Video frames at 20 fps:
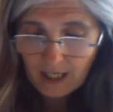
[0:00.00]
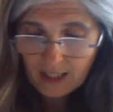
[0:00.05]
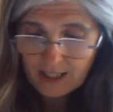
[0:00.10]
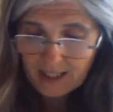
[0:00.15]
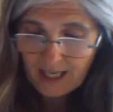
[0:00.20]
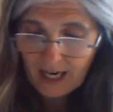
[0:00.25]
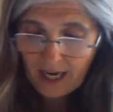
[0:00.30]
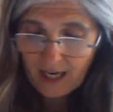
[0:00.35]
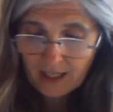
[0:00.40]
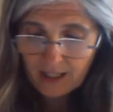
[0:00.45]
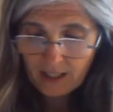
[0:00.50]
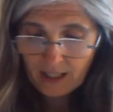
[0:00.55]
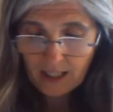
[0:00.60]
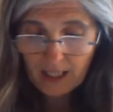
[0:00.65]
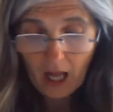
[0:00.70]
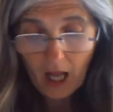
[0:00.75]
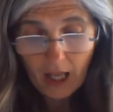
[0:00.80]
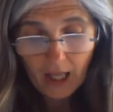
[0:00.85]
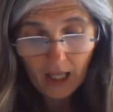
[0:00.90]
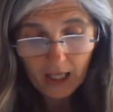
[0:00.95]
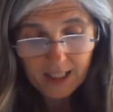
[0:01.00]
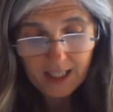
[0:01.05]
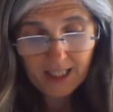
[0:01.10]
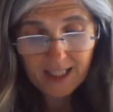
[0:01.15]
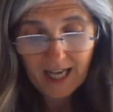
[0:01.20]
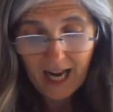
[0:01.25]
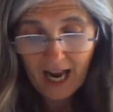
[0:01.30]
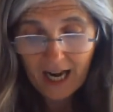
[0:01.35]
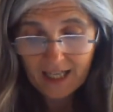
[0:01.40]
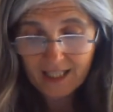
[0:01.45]

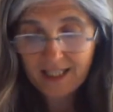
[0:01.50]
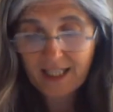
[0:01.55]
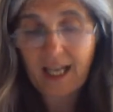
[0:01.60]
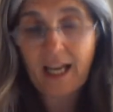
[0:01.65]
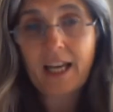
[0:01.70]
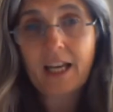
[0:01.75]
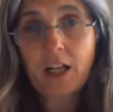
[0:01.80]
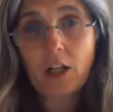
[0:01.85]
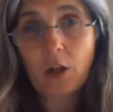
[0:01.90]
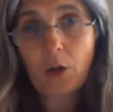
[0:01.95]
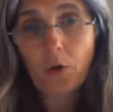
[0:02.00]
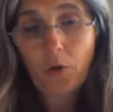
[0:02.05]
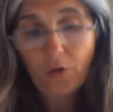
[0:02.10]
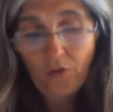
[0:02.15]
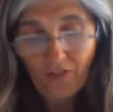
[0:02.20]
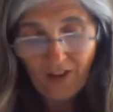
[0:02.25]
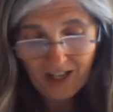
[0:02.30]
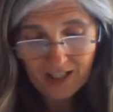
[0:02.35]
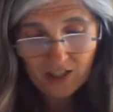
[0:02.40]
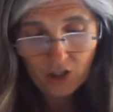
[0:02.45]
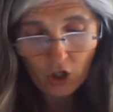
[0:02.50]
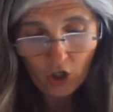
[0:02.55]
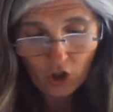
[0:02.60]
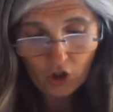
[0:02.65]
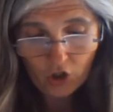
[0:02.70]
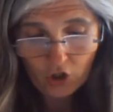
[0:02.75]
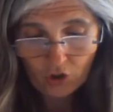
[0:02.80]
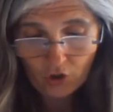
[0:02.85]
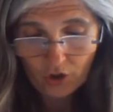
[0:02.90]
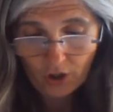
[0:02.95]
snacks that include fat or
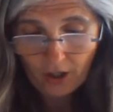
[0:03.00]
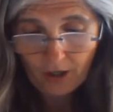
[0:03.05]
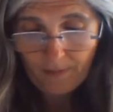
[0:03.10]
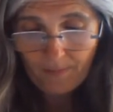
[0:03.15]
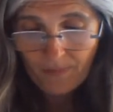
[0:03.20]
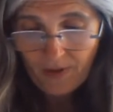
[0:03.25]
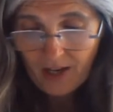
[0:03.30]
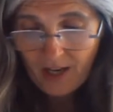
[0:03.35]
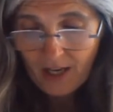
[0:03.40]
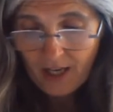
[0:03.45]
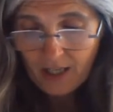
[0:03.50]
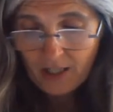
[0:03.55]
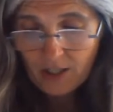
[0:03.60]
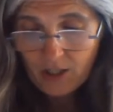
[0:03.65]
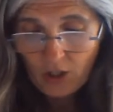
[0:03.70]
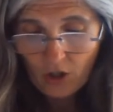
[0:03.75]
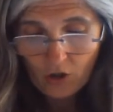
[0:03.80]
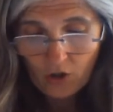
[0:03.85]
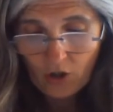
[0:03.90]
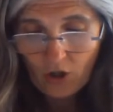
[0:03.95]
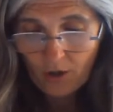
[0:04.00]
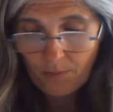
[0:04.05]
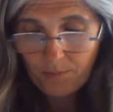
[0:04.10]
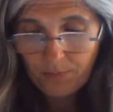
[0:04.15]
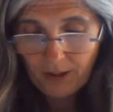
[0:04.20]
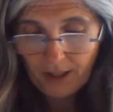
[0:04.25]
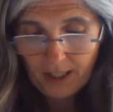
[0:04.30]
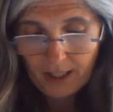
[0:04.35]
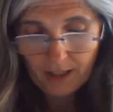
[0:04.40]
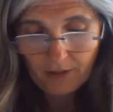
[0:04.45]
sugar. It's not
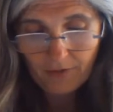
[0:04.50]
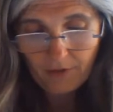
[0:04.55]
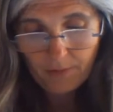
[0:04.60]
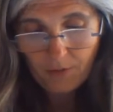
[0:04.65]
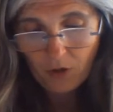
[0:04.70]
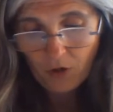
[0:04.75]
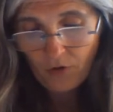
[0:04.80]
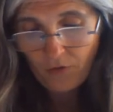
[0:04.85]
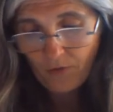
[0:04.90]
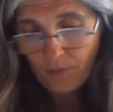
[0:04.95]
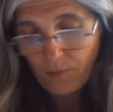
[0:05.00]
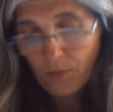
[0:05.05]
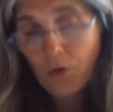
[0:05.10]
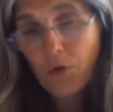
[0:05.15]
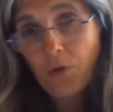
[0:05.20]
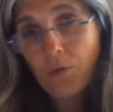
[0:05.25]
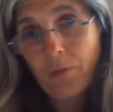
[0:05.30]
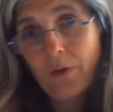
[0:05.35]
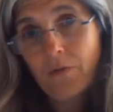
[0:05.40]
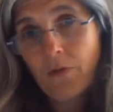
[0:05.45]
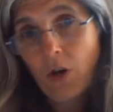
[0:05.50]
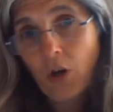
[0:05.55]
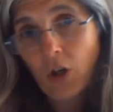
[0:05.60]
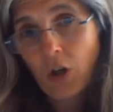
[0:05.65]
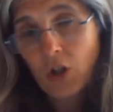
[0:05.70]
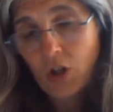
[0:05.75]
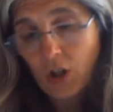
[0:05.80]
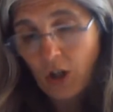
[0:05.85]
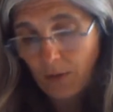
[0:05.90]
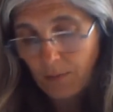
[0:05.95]
completely removed. We've not
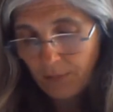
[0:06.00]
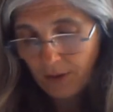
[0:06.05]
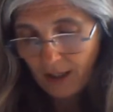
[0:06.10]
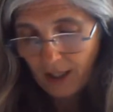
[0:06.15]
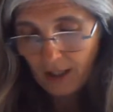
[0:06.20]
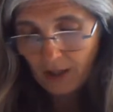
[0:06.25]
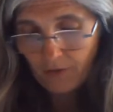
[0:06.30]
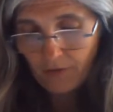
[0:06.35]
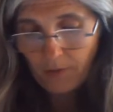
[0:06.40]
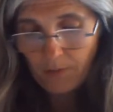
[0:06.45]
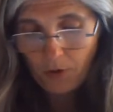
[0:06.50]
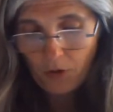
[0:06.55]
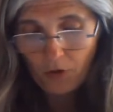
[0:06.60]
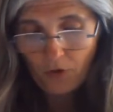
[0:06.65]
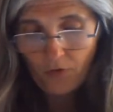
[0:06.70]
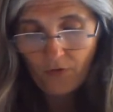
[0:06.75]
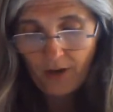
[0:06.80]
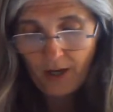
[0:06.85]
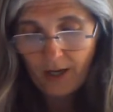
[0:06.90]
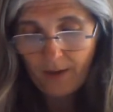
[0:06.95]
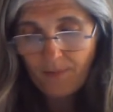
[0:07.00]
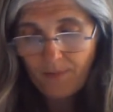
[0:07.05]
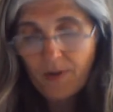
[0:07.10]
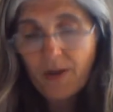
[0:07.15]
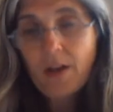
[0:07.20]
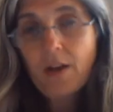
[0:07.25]
got to completely remove it.